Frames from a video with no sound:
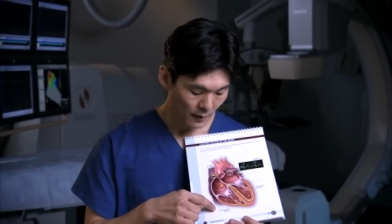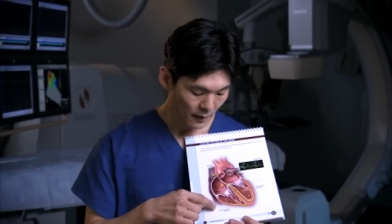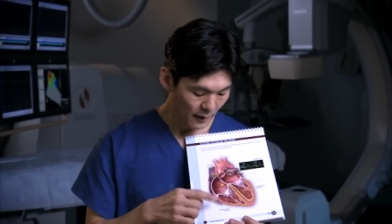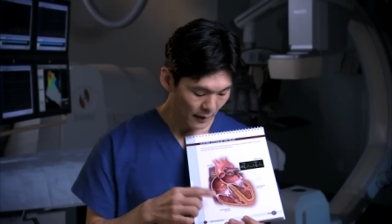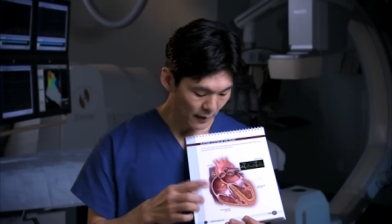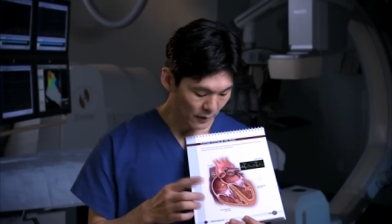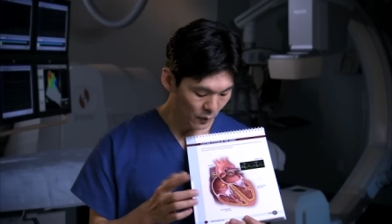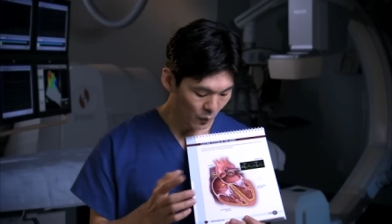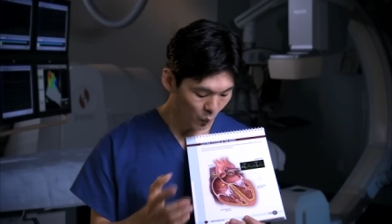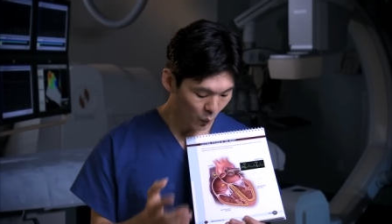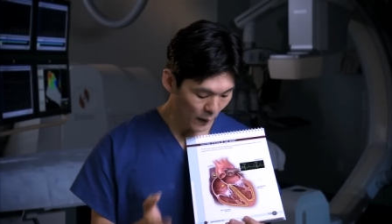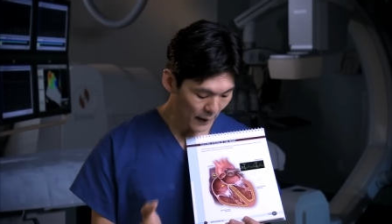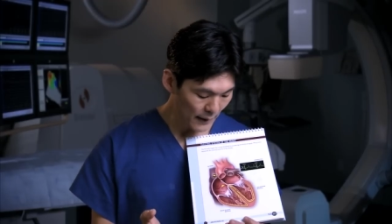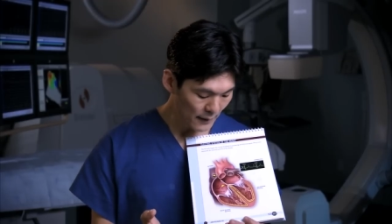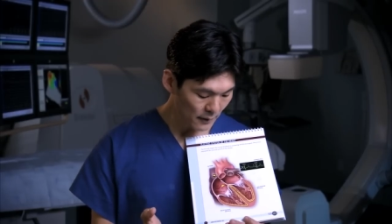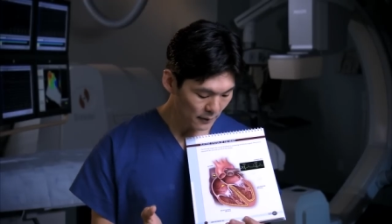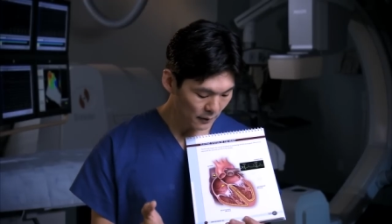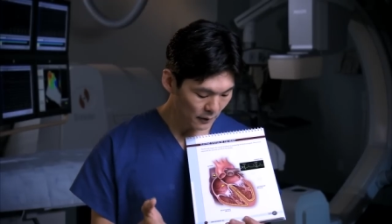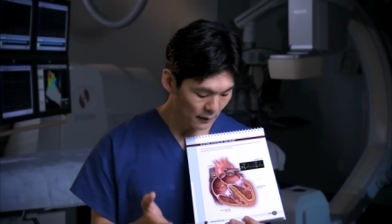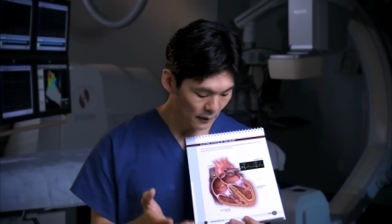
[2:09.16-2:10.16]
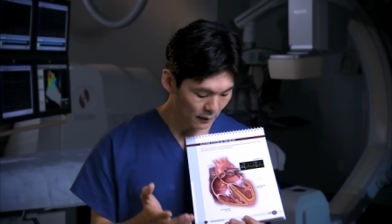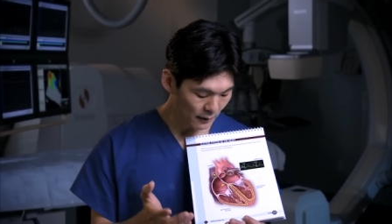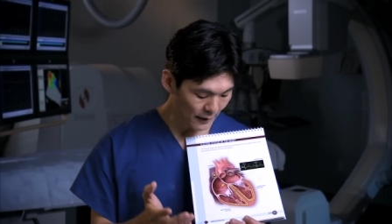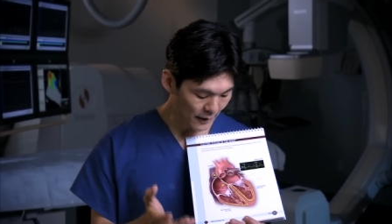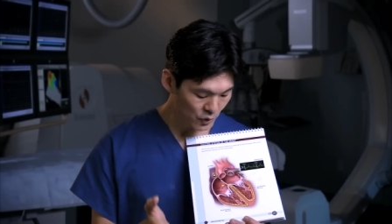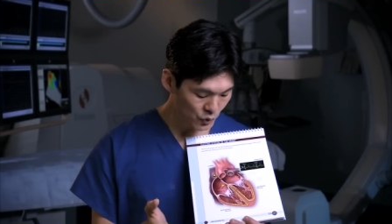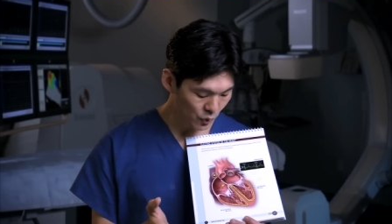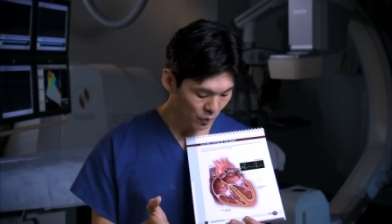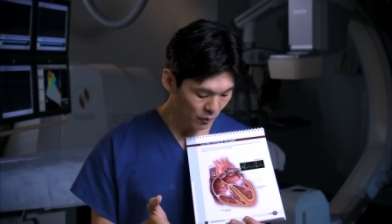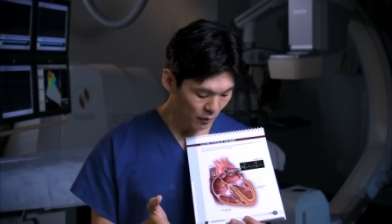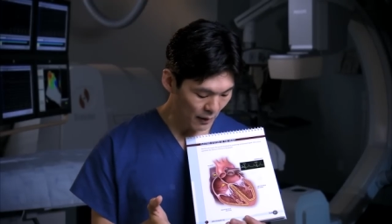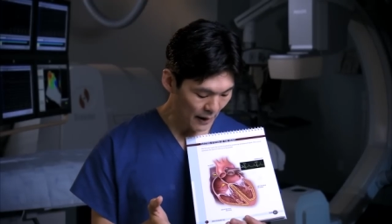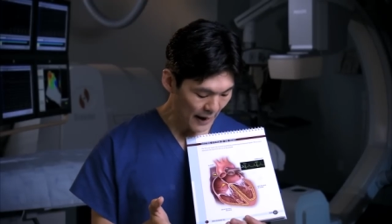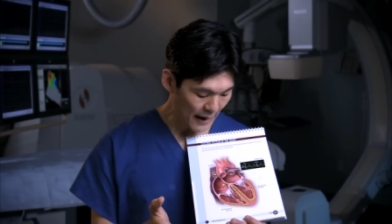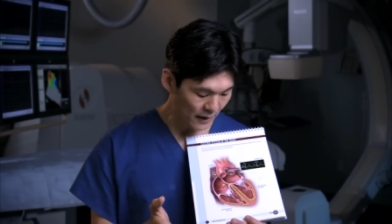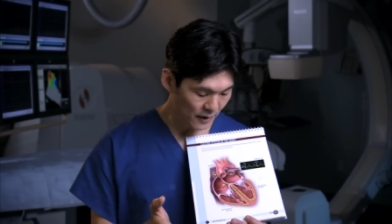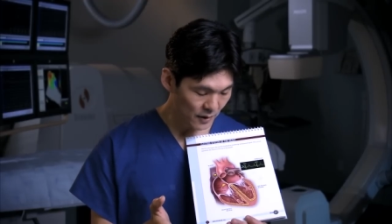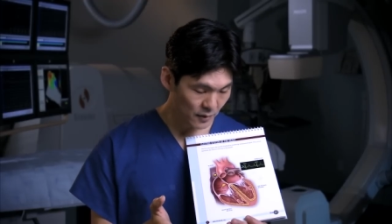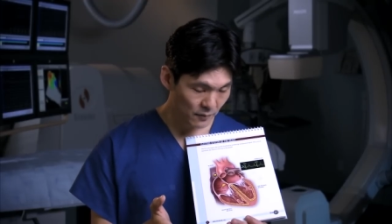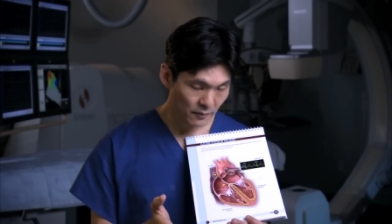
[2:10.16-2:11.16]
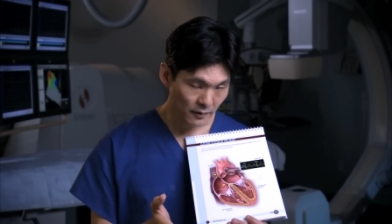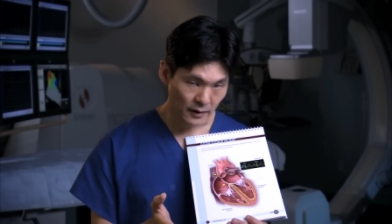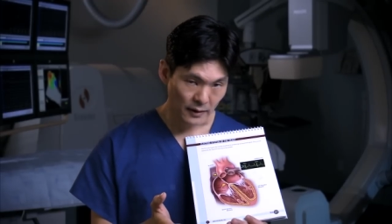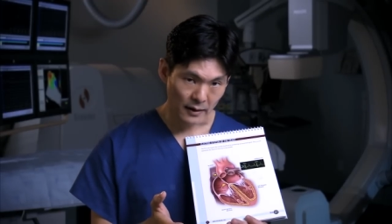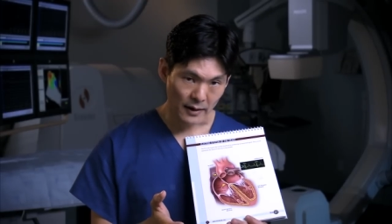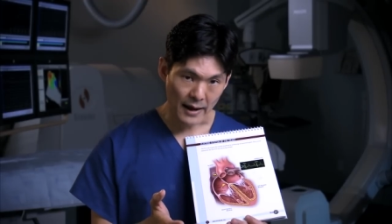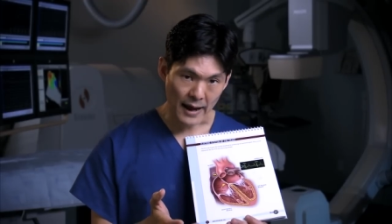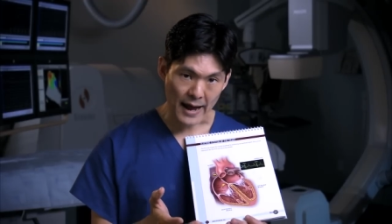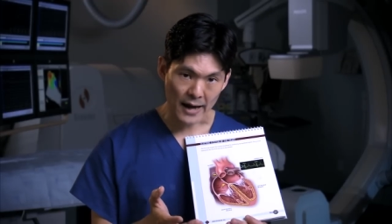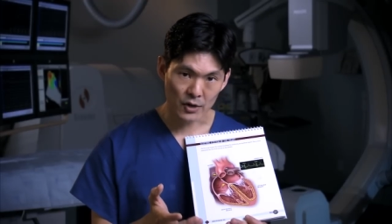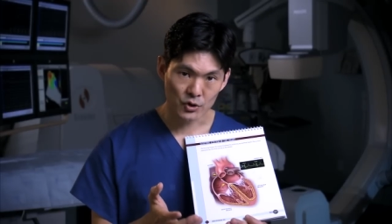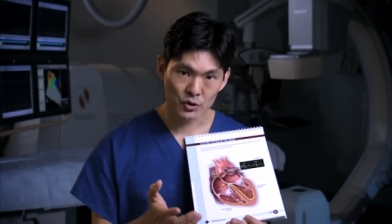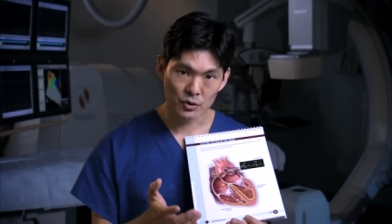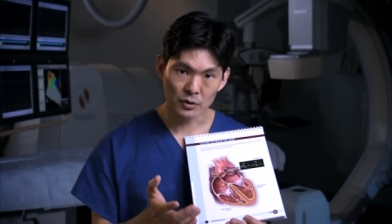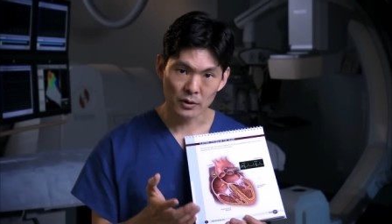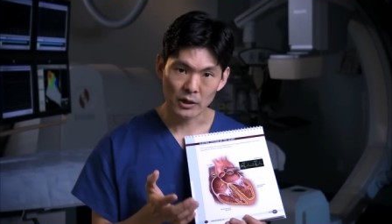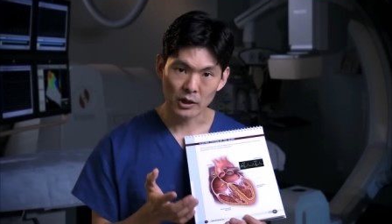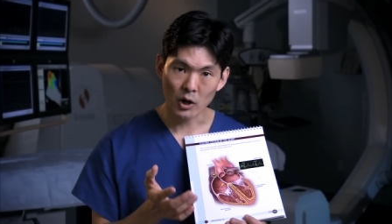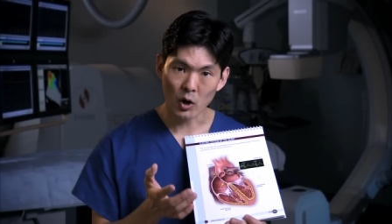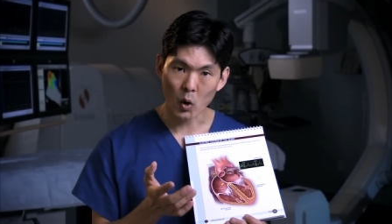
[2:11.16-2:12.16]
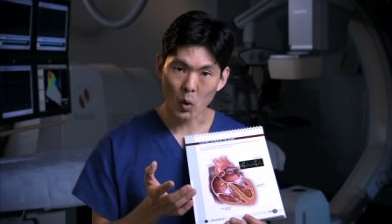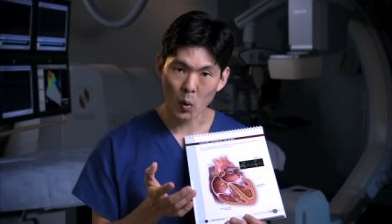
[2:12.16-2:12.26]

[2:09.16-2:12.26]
And the way the electrical activity actually